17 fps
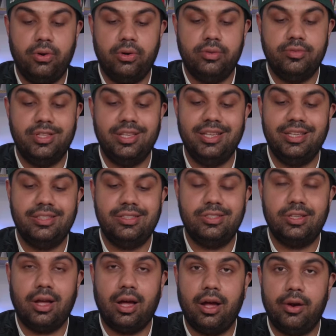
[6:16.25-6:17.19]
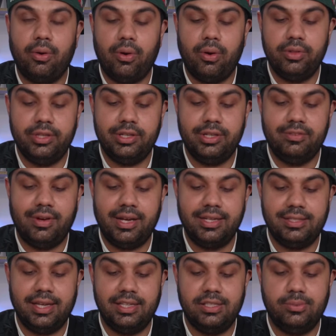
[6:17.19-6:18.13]
All of these are on the
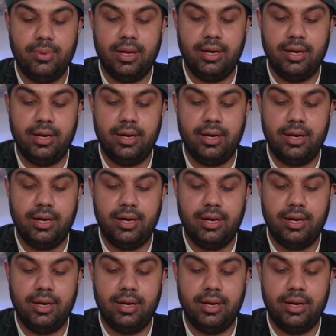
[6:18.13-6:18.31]
device as